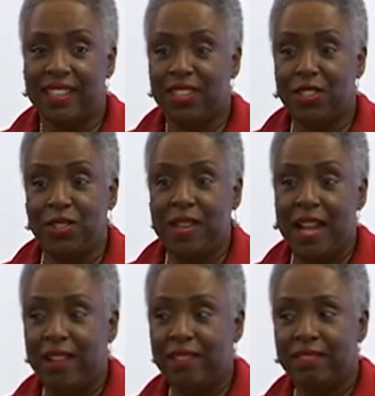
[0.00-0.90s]
Do you
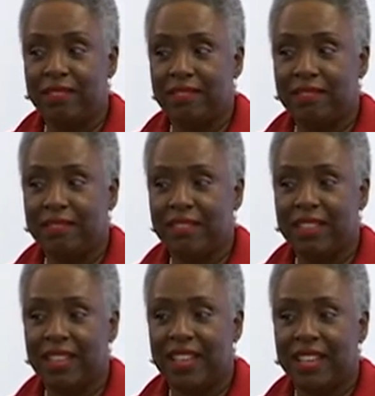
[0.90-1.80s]
know?
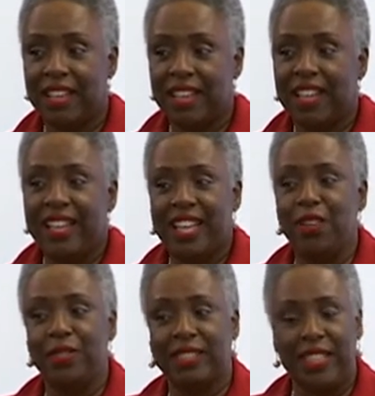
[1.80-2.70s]
He
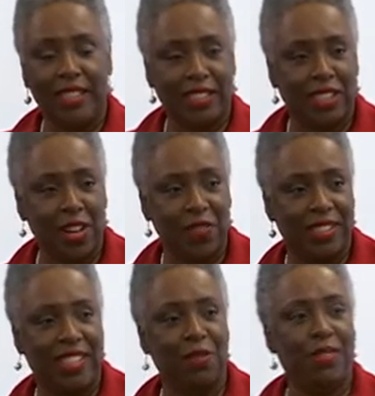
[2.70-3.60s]
was in the
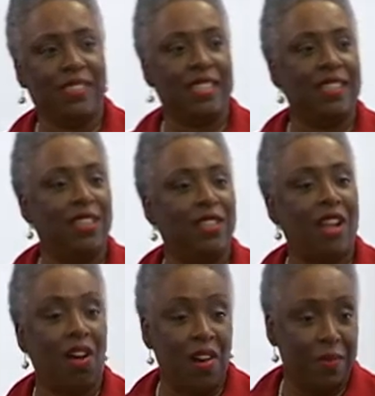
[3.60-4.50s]
service, he was in the
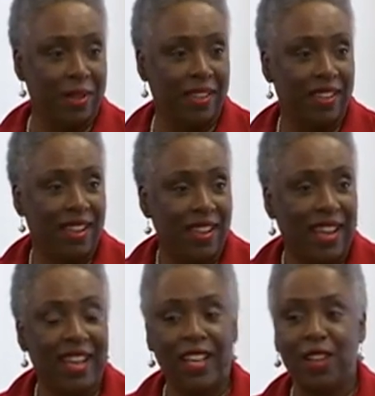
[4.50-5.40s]
army,
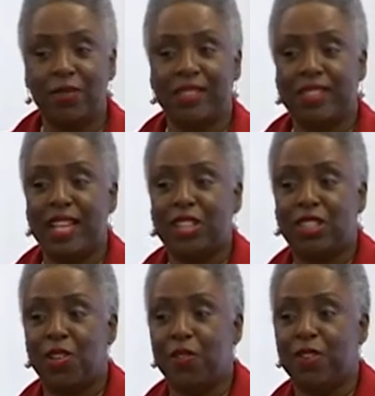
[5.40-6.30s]
and he was
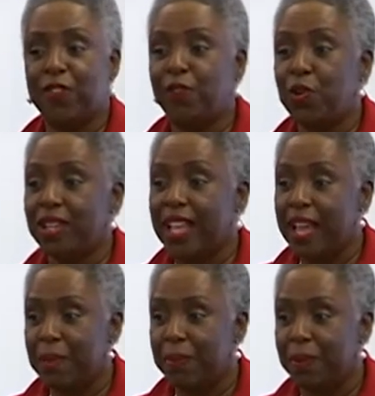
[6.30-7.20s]
stationed over at Fort
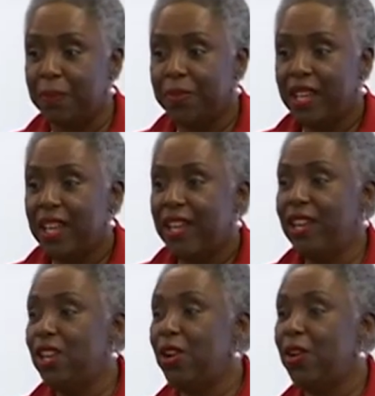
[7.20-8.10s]
Campbell.
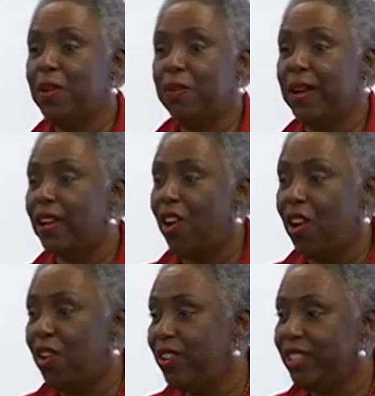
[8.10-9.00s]
And he heard about
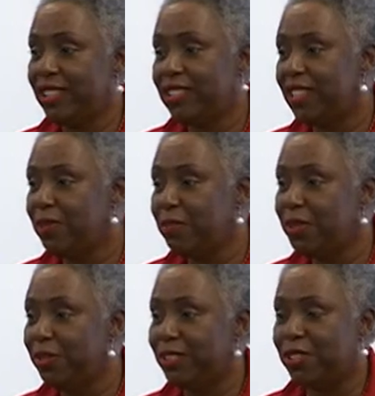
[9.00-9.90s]
all of this good
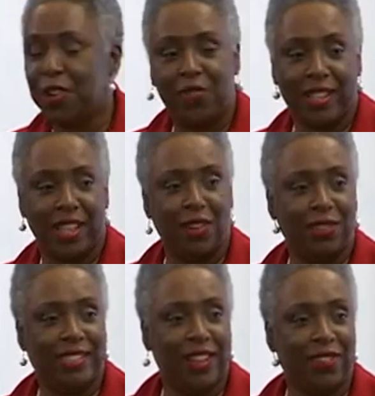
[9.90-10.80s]
music over there
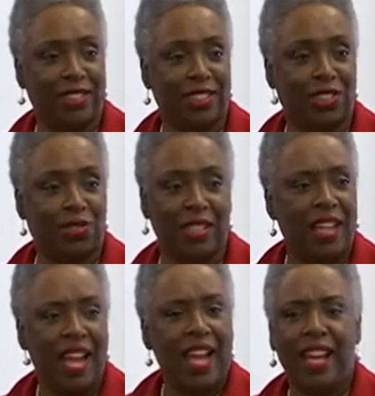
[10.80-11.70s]
on Jefferson
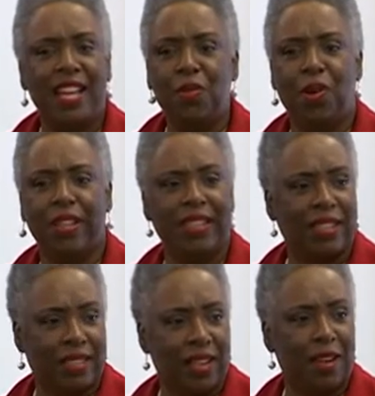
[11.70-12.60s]
Street, and he wanted
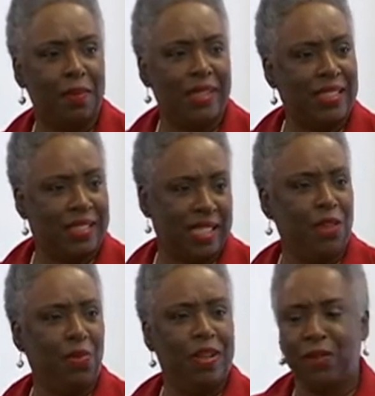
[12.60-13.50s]
to come and see
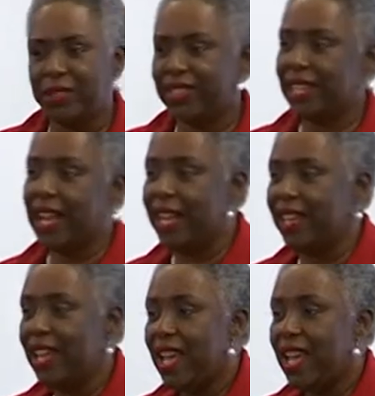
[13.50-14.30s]
what it was like.